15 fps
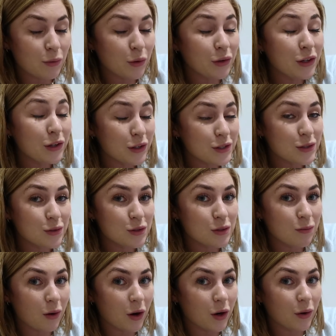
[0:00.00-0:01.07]
I'm going to Yasu
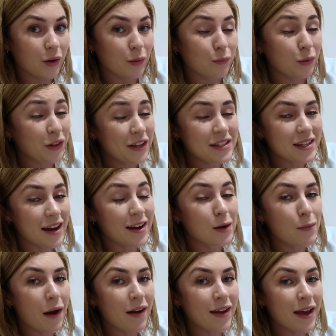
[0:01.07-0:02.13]
tomorrow and I'm really excited
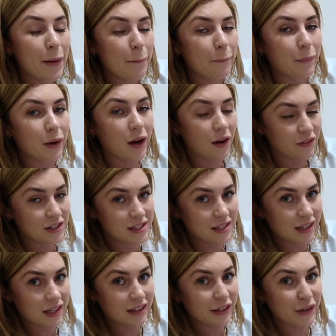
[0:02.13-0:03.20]
about it, but
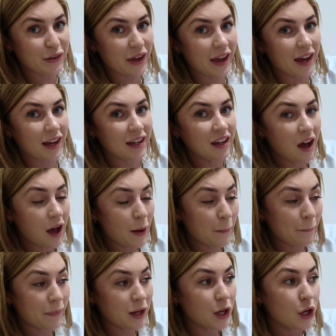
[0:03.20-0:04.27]
obviously Cleo can't
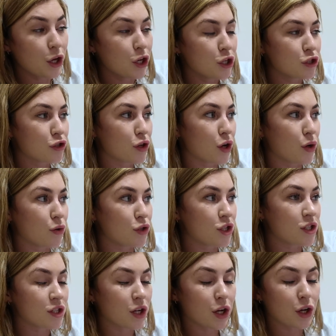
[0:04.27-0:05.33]
come, so
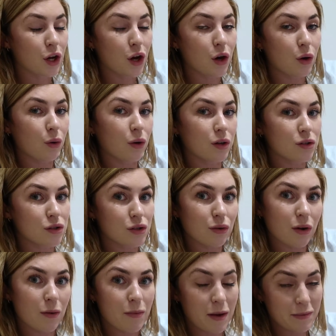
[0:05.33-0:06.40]
she's going to go
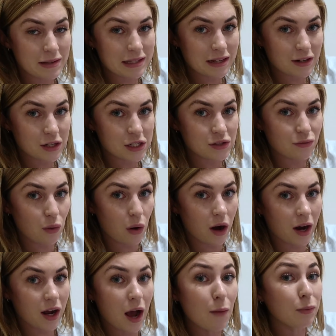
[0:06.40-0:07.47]
to her babysitters for
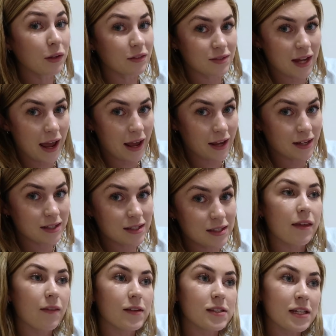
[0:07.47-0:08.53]
a couple of days.
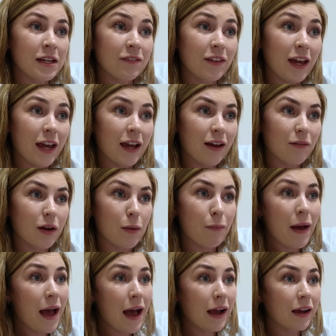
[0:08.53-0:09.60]
And then this evening I'm going
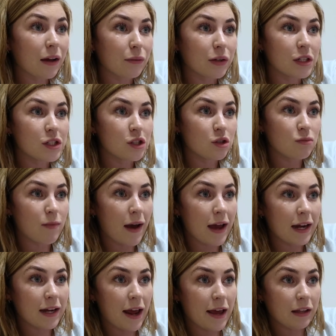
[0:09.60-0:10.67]
to pack, I'm going to do
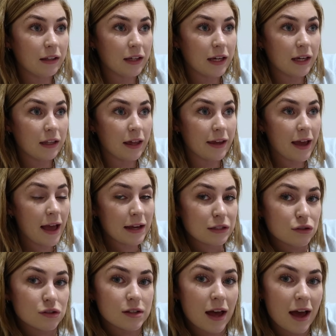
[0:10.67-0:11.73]
my nightly like
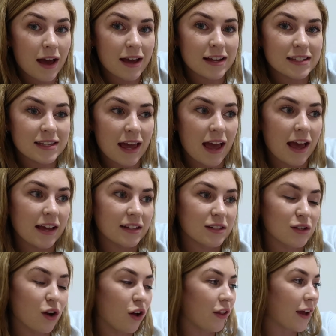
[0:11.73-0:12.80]
exercise
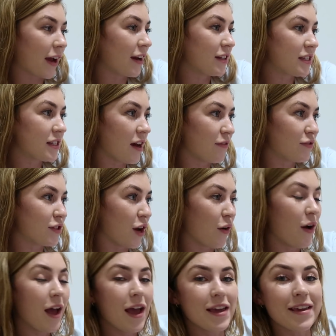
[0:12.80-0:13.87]
and all that kind of stuff.
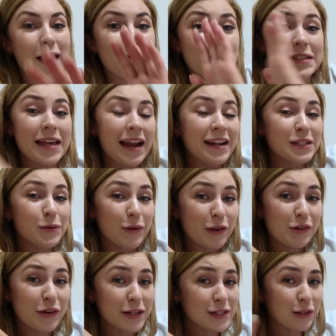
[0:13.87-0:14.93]
So yeah, I'm excited to
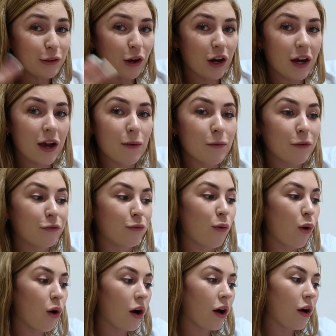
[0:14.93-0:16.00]
bring you guys along.
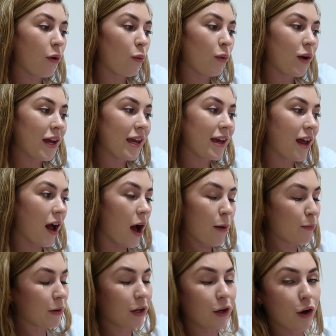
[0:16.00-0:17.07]
Before we get
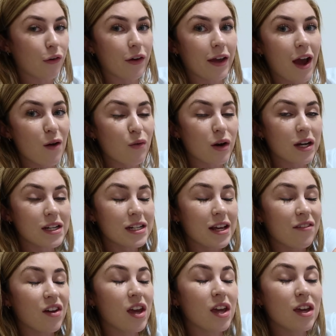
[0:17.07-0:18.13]
up and going, I wanted to
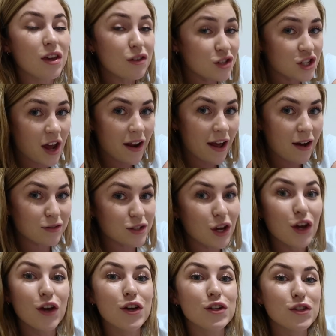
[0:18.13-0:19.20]
give a huge shout out
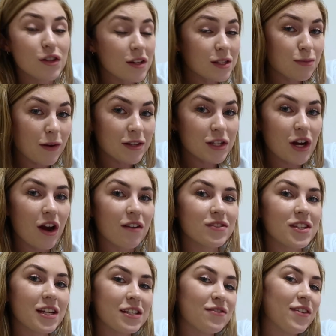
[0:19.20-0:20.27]
to the sponsor of
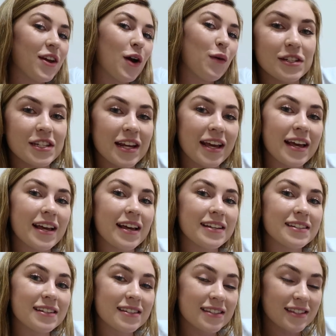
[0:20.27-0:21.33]
today's video, which
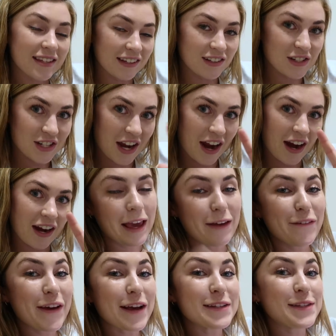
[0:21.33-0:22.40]
is Skillshare.
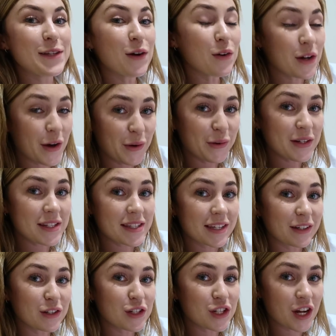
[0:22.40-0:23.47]
If you guys don't know,
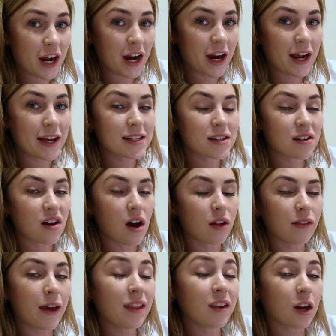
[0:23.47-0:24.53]
Skillshare is an
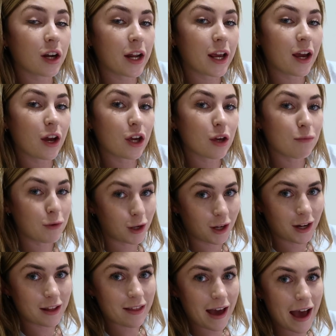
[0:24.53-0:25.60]
online learning
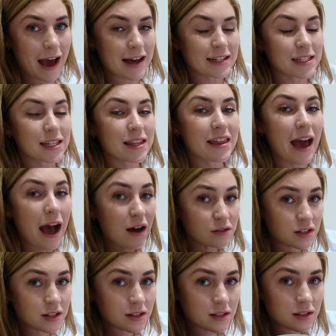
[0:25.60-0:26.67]
community that has
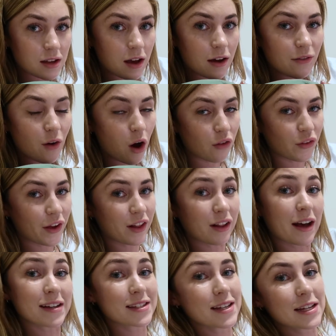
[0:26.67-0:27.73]
thousands of online
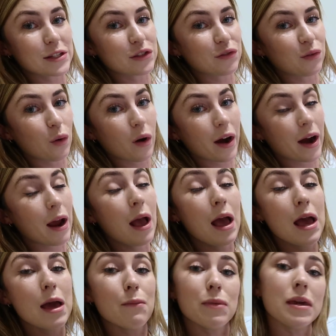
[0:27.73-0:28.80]
classes for
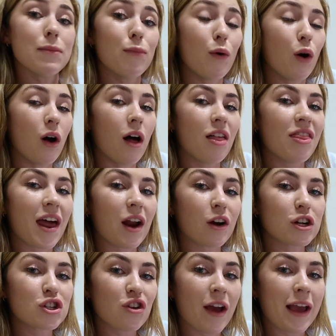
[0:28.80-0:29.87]
people that
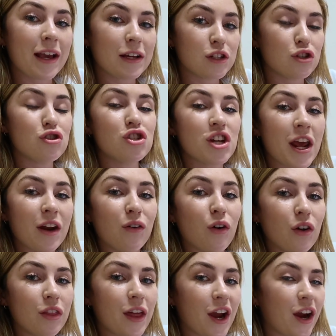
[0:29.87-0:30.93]
are trying to
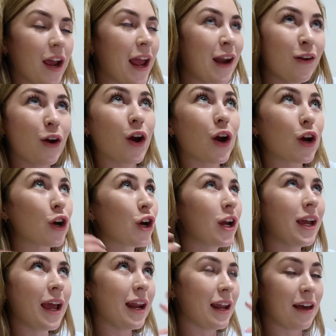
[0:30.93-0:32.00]
channel their inner
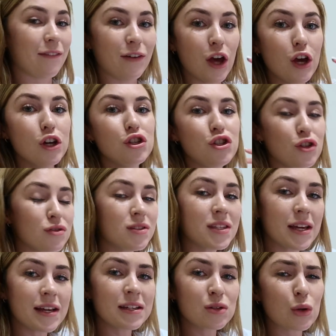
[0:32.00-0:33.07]
creative
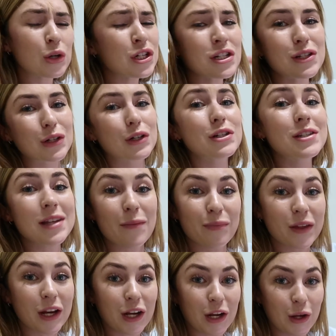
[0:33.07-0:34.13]
juices or just learn something